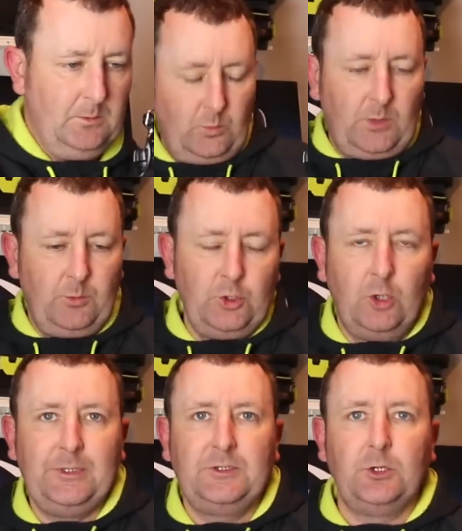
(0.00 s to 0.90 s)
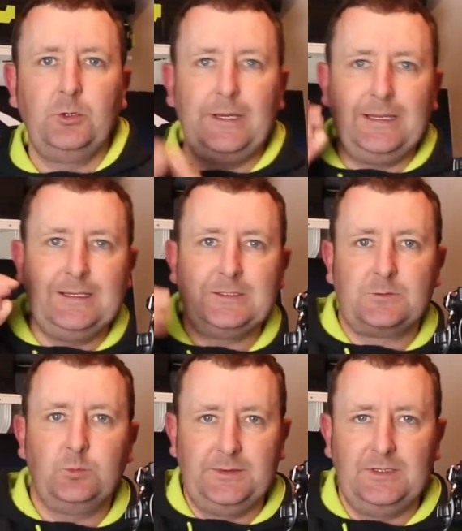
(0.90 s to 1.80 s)
What I would normally do
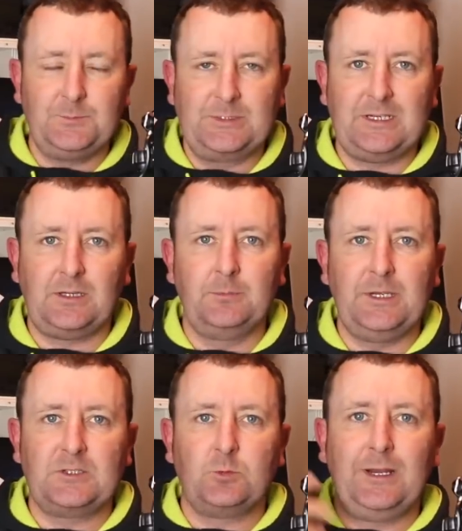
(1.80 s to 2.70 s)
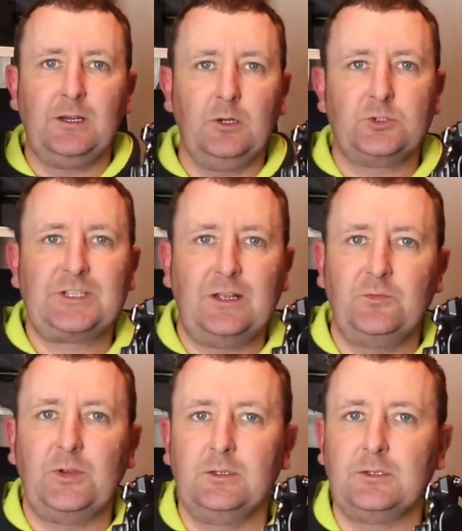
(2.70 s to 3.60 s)
is, with these particular mix, when I go to
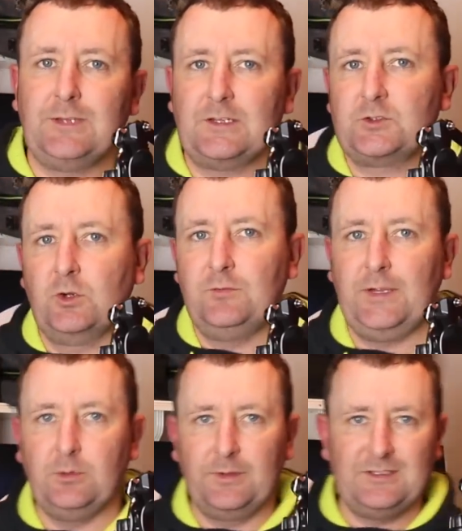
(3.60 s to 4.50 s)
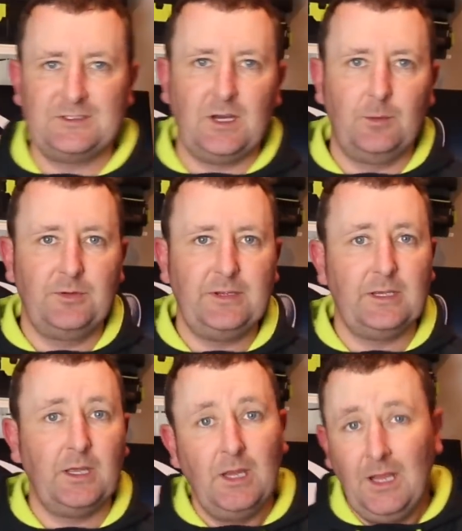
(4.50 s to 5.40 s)
Southfield and that sort of venue at this time of
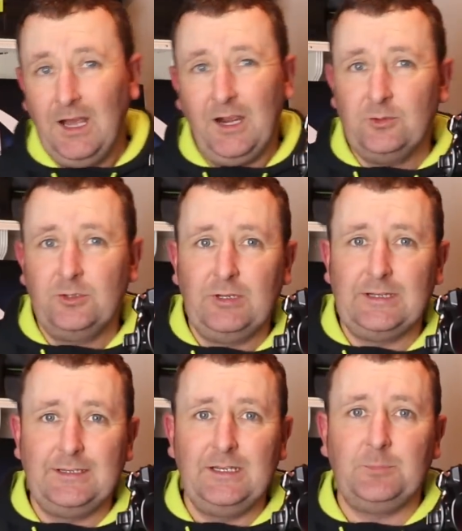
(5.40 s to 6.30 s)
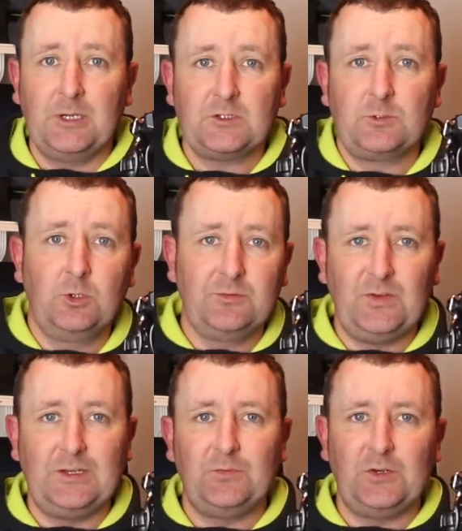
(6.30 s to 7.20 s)
year, I only really need, because I'm only
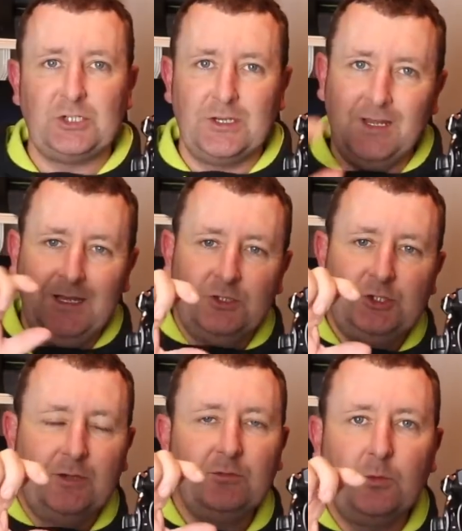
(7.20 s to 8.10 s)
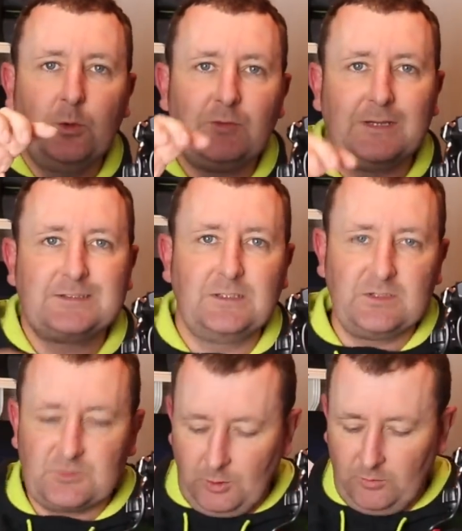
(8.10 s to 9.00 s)
feeder fishing, generally with relatively
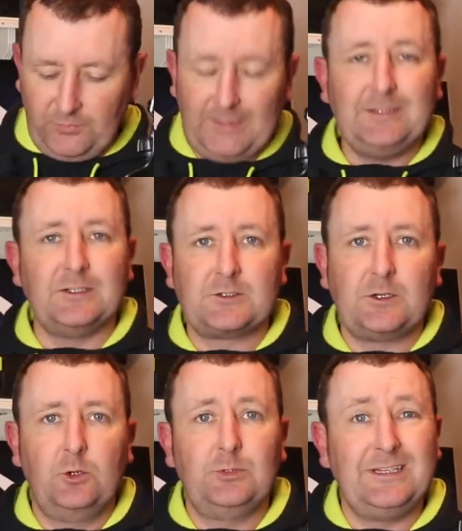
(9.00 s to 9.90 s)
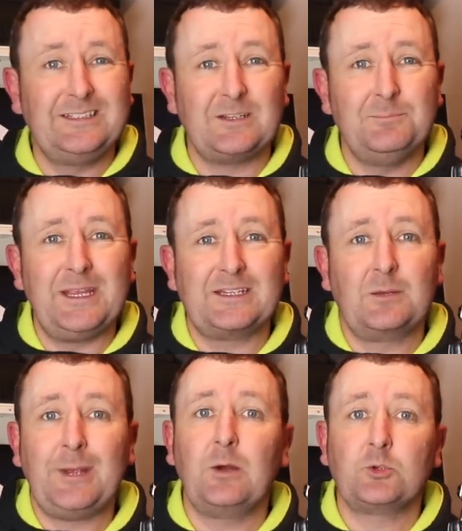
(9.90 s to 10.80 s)
small feeders, I only need to mix
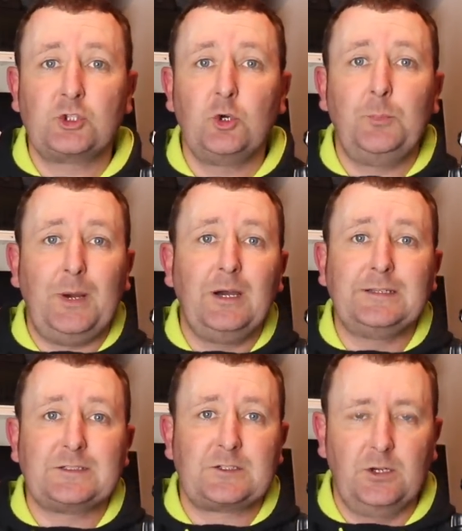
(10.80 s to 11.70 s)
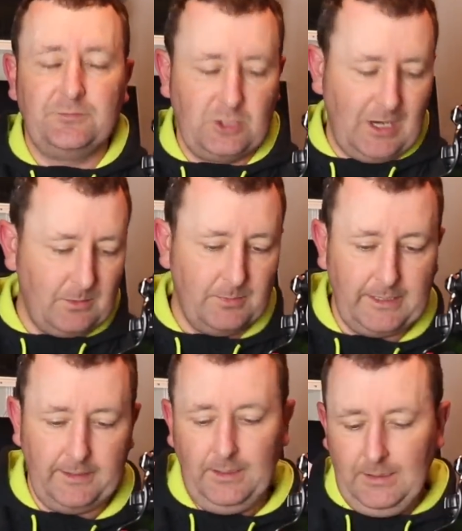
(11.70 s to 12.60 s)
about 2 pints of ground
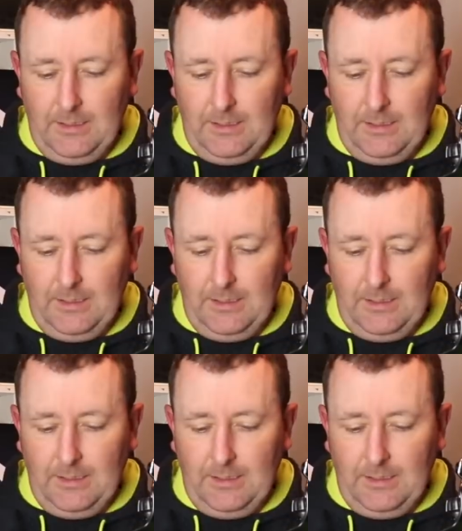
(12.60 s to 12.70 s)
bait.